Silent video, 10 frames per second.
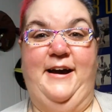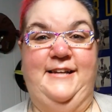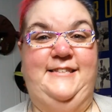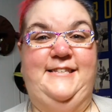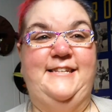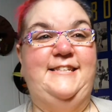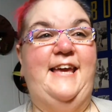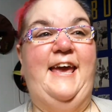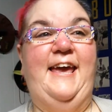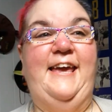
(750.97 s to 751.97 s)
box
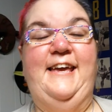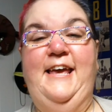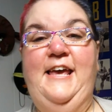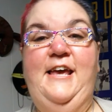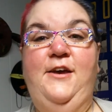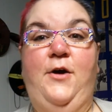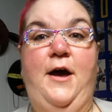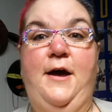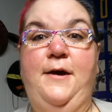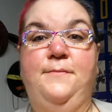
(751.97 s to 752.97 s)
today.
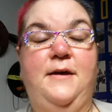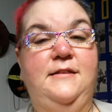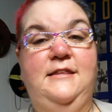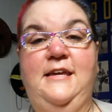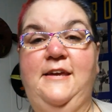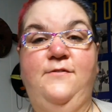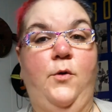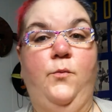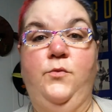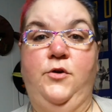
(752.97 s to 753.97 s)
Uh, leave
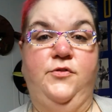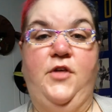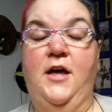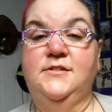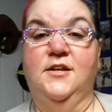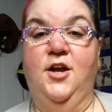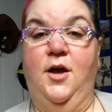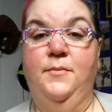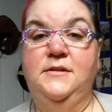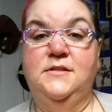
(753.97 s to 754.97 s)
your thoughts and
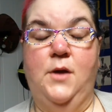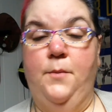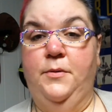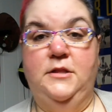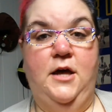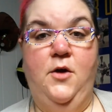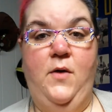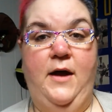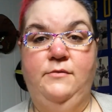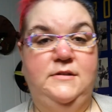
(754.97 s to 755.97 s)
comments below.
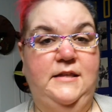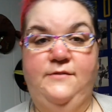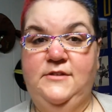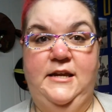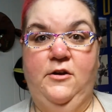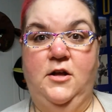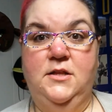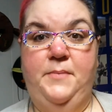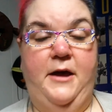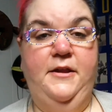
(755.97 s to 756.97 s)
I would love to hear all
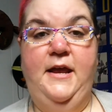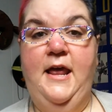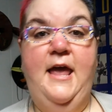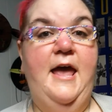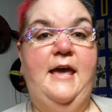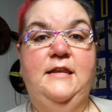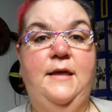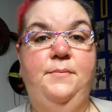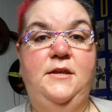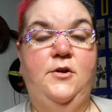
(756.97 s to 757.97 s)
about it. And
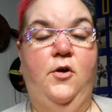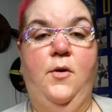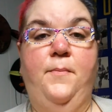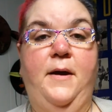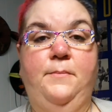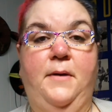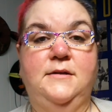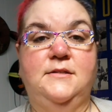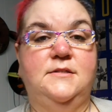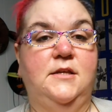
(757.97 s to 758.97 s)
let me know about
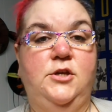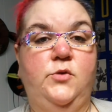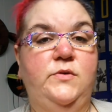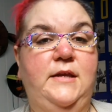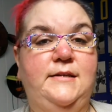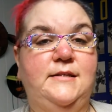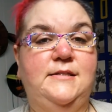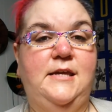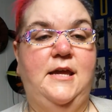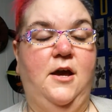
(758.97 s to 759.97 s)
boxes that you would like to
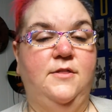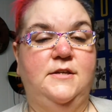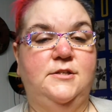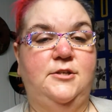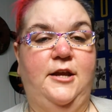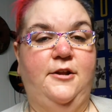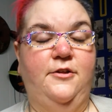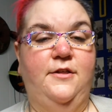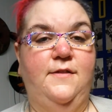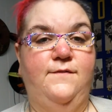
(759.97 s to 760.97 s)
see on this channel
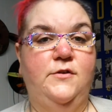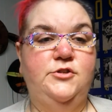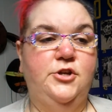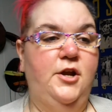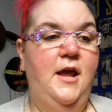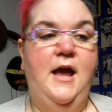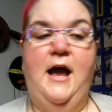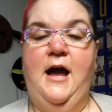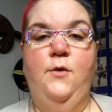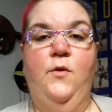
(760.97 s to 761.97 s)
in the future.
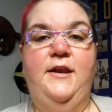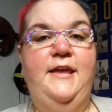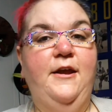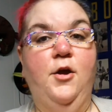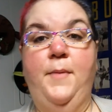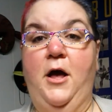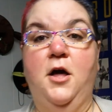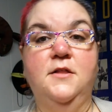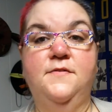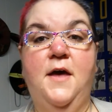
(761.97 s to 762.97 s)
I want to hear about
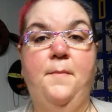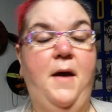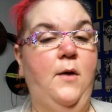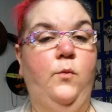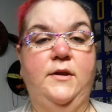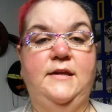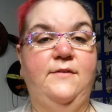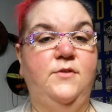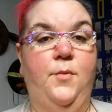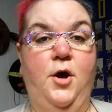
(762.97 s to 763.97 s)
all of them. I want to
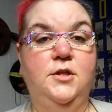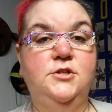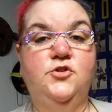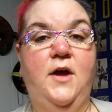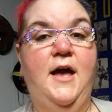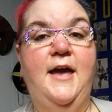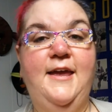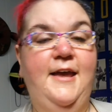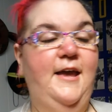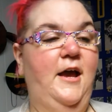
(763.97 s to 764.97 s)
give them all a try.
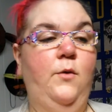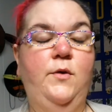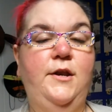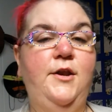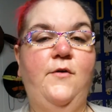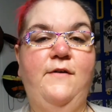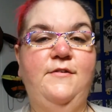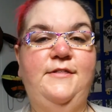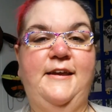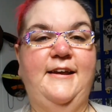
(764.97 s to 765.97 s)
I want to know
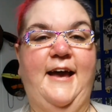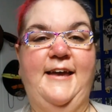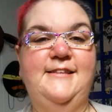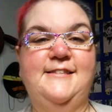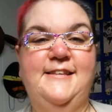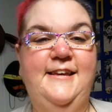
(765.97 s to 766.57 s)
everything, guys.